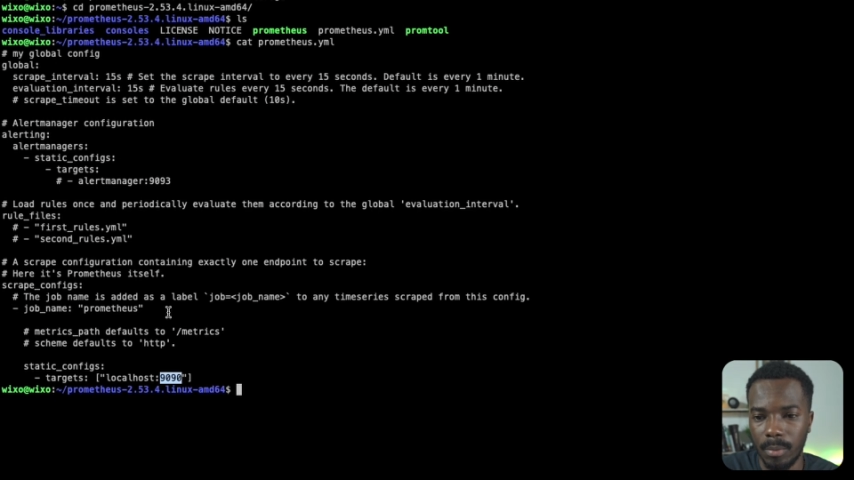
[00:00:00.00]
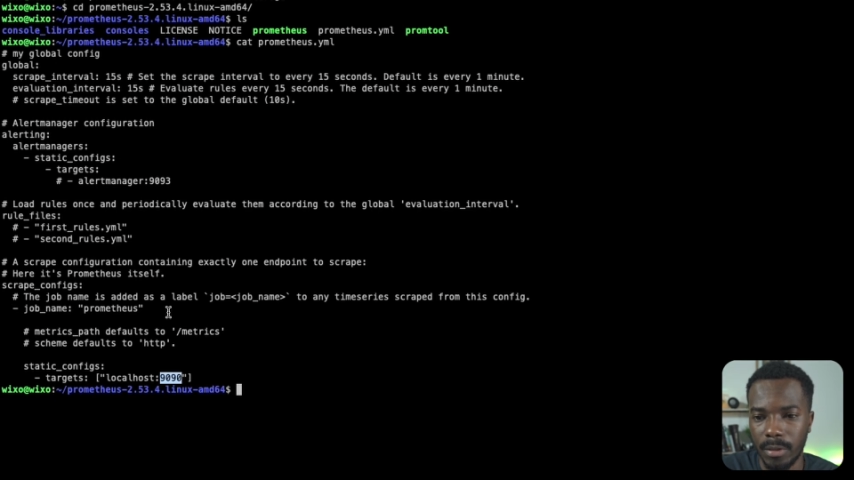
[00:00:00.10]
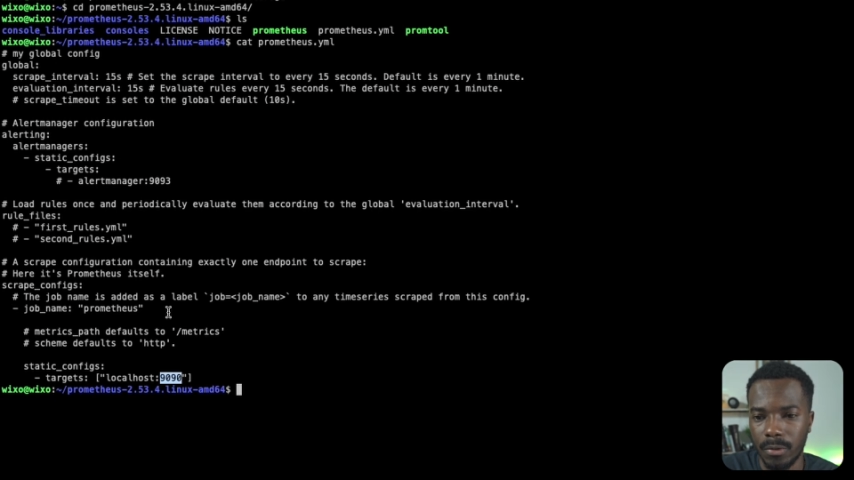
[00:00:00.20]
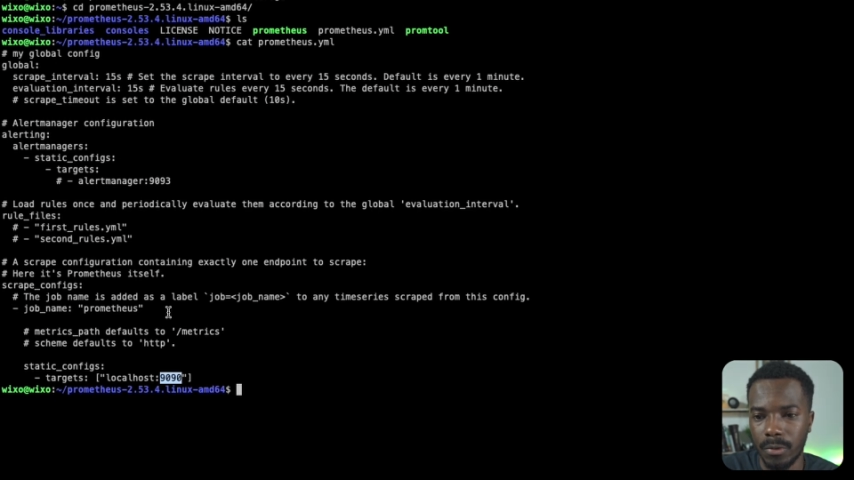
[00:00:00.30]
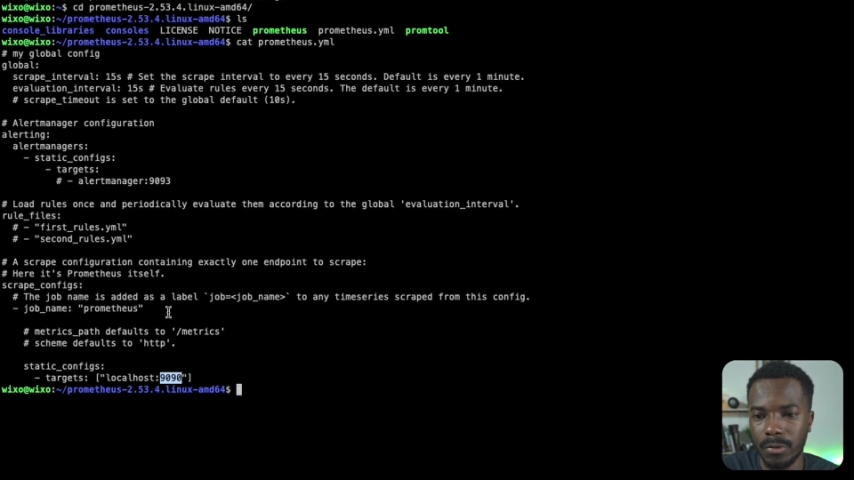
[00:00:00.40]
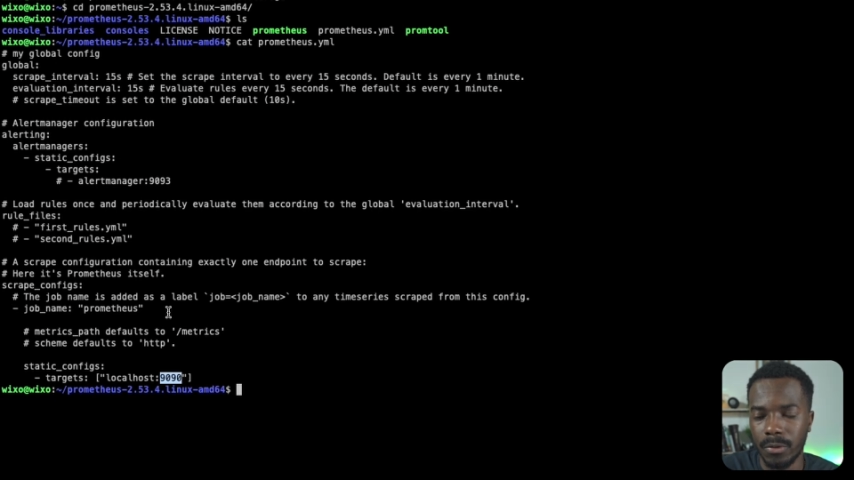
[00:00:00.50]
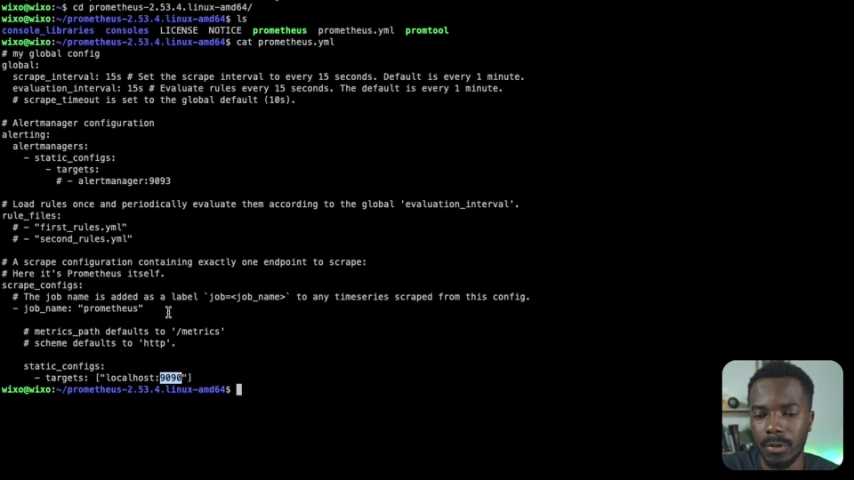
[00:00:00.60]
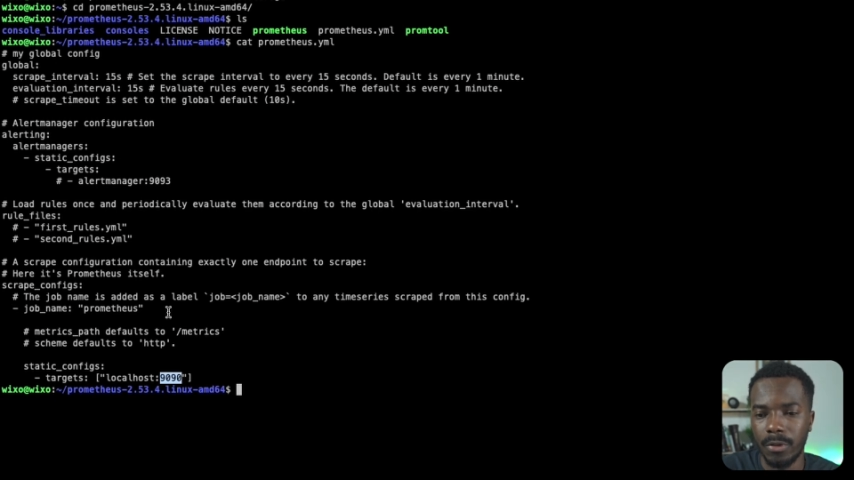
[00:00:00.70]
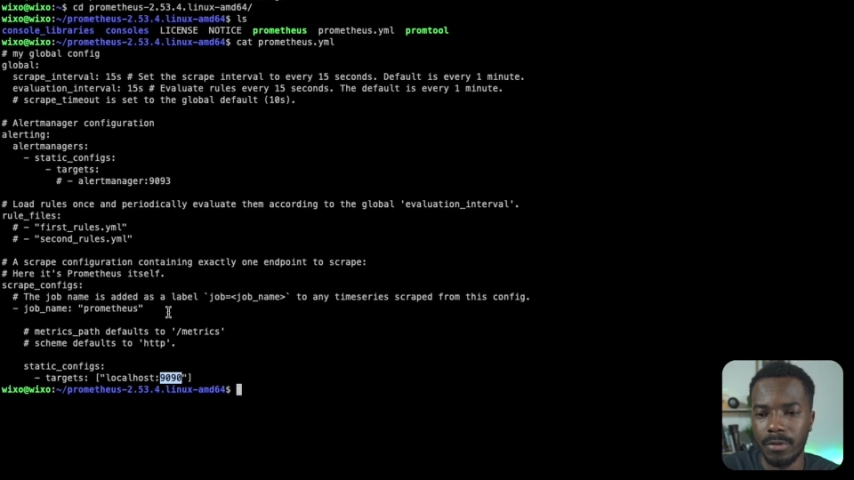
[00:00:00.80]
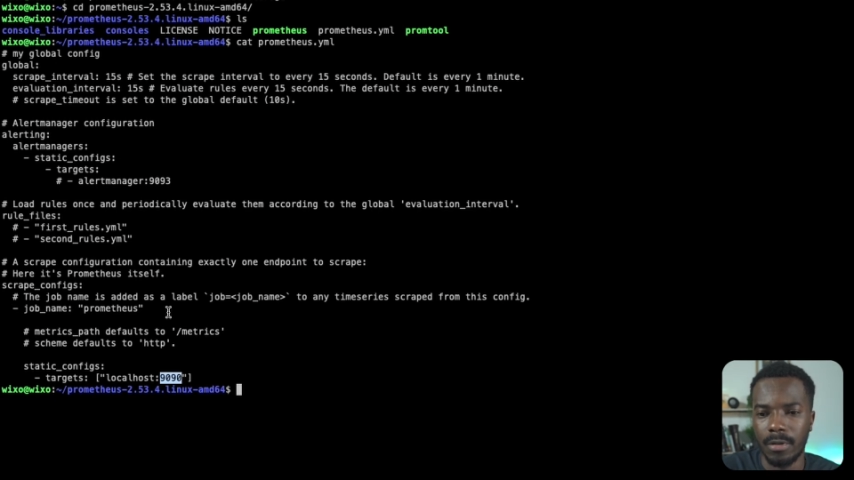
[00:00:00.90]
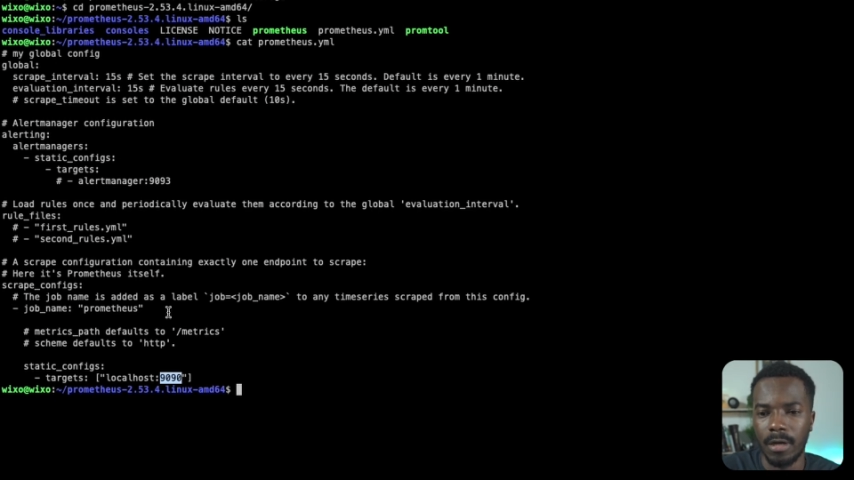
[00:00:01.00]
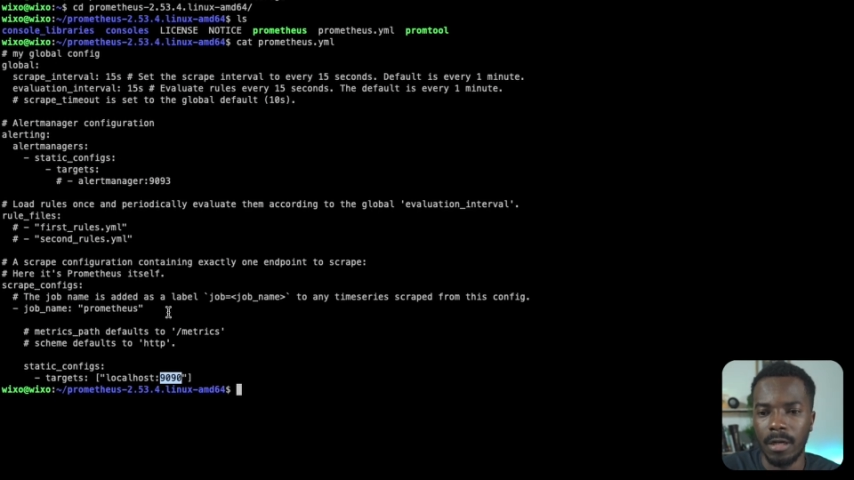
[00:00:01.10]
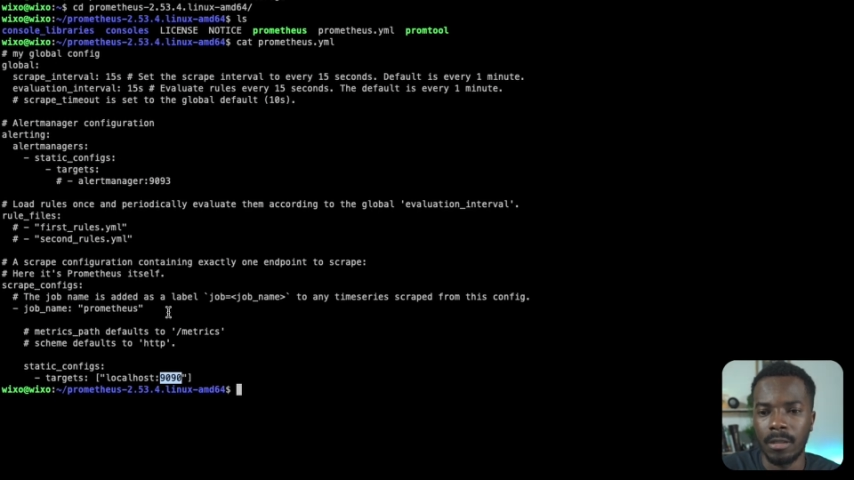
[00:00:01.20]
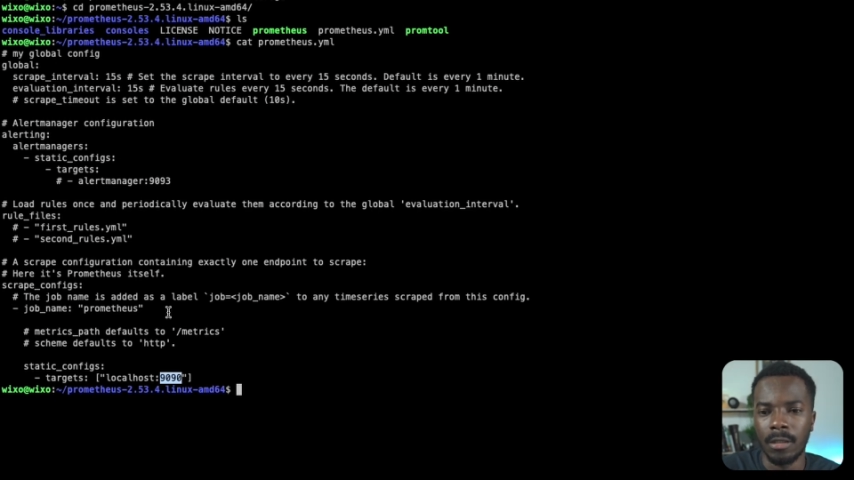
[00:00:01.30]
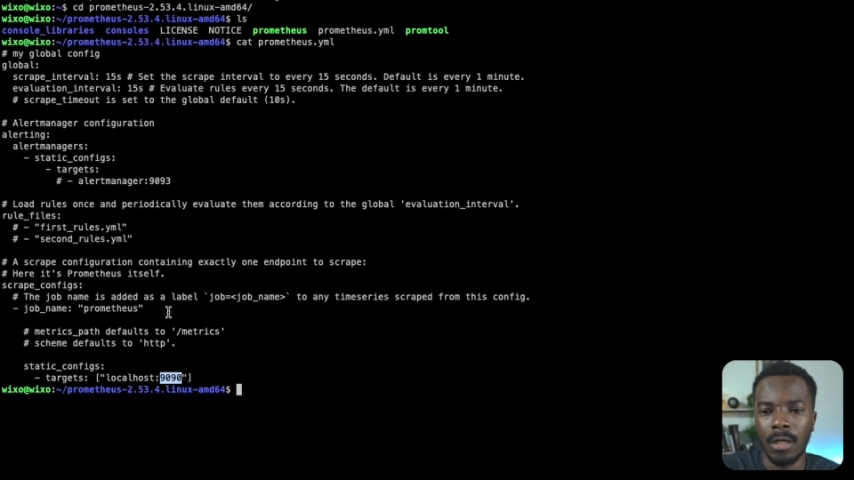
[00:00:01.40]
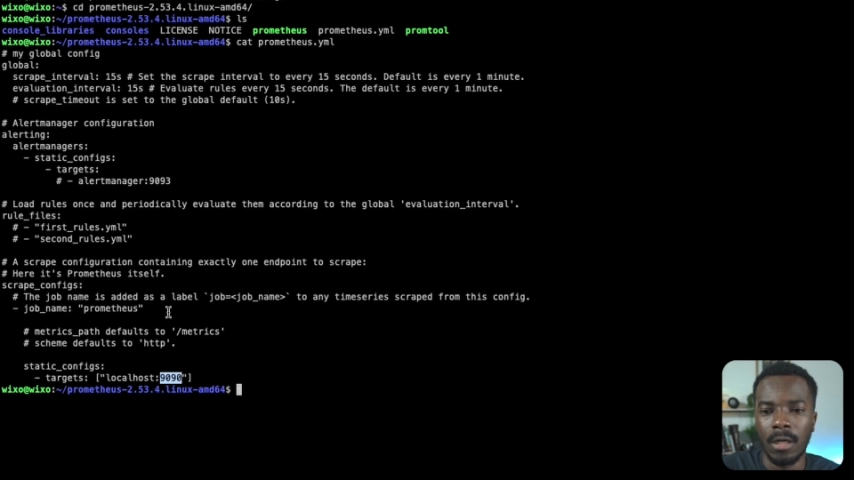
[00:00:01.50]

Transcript: but also going to add